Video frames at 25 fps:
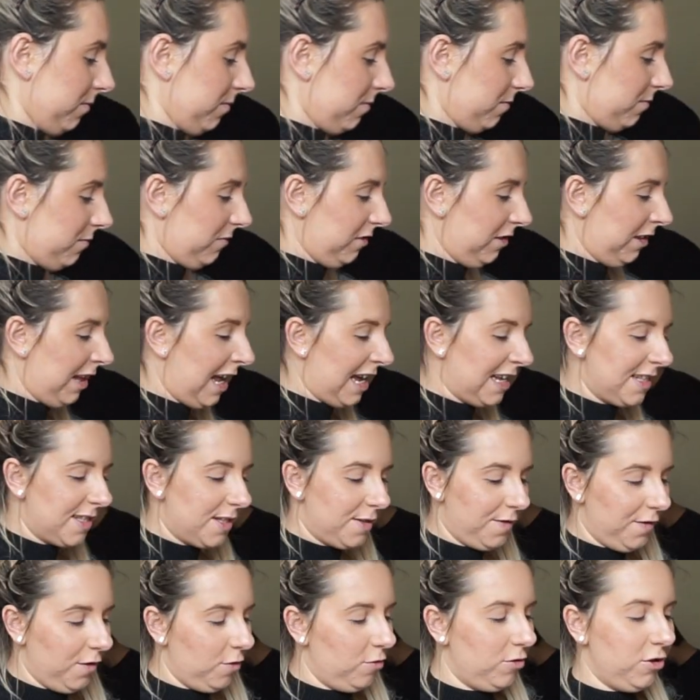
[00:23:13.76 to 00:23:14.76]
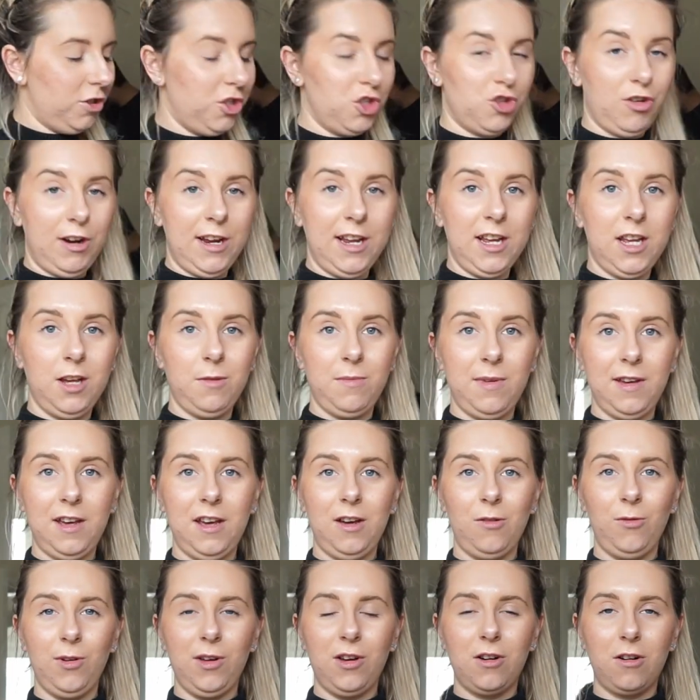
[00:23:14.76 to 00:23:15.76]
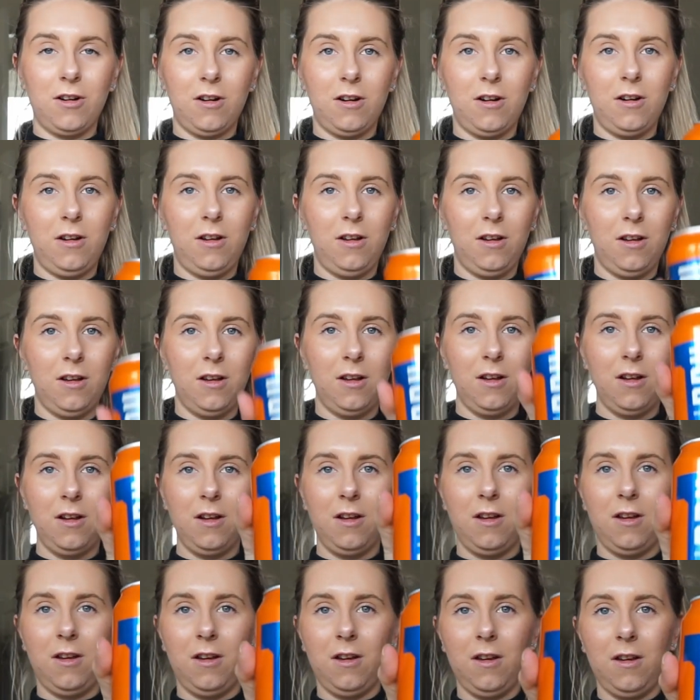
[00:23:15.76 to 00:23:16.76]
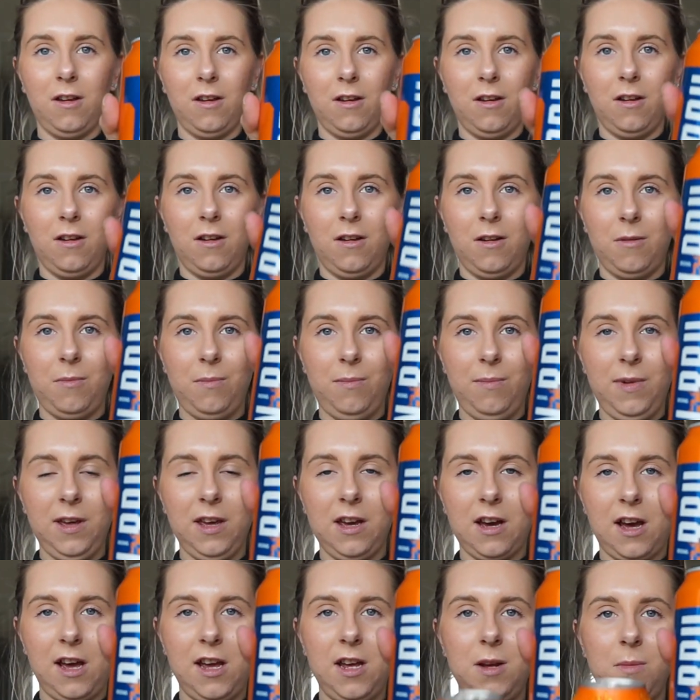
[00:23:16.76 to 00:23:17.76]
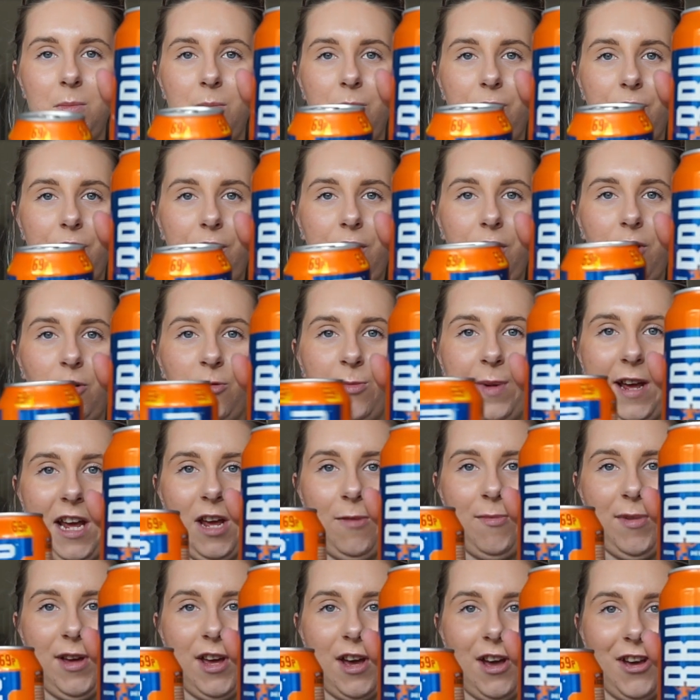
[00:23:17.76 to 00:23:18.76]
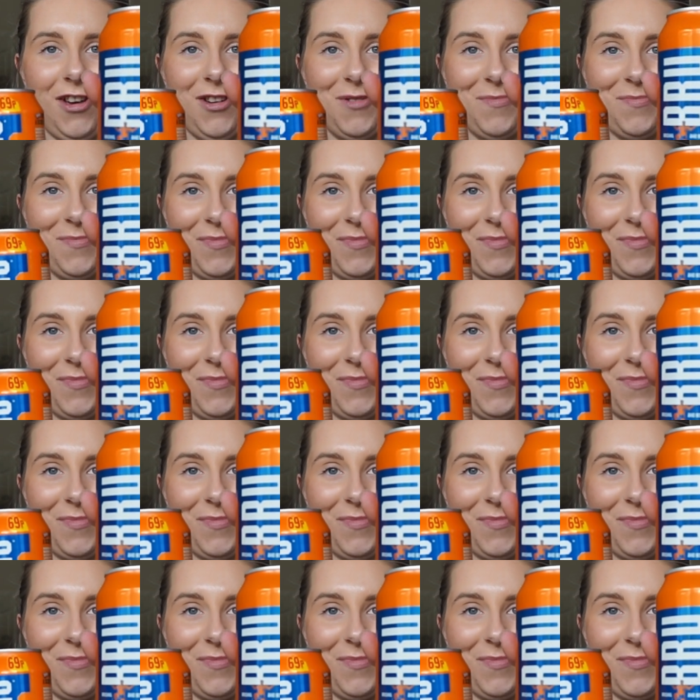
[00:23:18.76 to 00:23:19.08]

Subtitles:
And last food and drinky bit, we got Big Iron Brew, Baby Iron